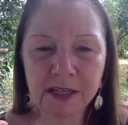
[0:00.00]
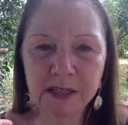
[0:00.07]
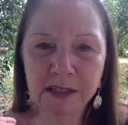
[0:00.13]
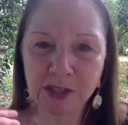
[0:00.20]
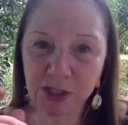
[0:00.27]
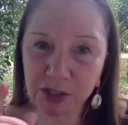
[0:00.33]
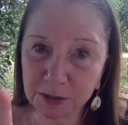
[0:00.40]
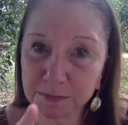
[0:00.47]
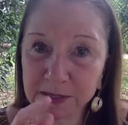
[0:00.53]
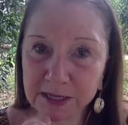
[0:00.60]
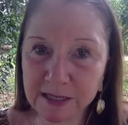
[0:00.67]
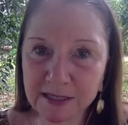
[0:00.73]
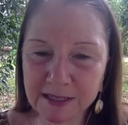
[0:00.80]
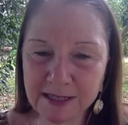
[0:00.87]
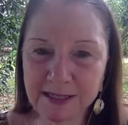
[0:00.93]
just
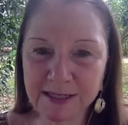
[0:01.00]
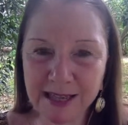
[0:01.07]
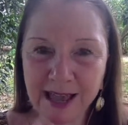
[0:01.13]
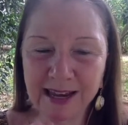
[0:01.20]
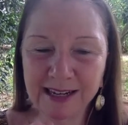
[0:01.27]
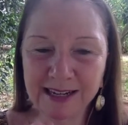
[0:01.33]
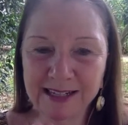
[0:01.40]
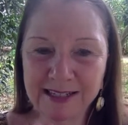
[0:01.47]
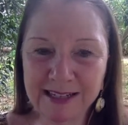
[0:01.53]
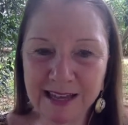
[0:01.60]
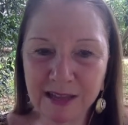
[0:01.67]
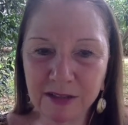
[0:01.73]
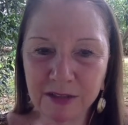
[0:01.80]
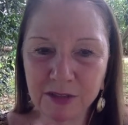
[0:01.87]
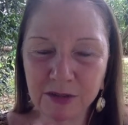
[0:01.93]
because society
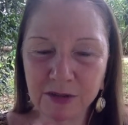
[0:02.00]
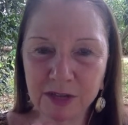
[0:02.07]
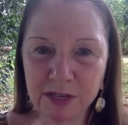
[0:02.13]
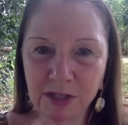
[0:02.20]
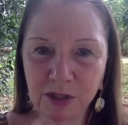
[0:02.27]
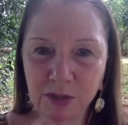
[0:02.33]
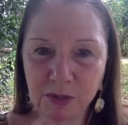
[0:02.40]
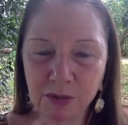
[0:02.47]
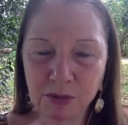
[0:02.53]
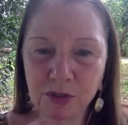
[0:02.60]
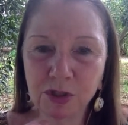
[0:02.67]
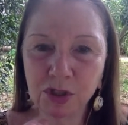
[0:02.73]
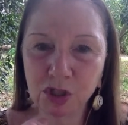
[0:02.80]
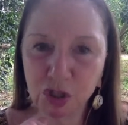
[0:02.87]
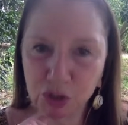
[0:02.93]
tells you that you
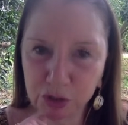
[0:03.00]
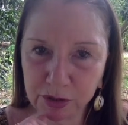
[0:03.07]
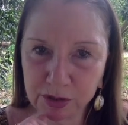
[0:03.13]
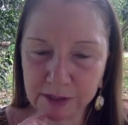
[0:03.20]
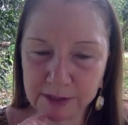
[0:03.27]
should.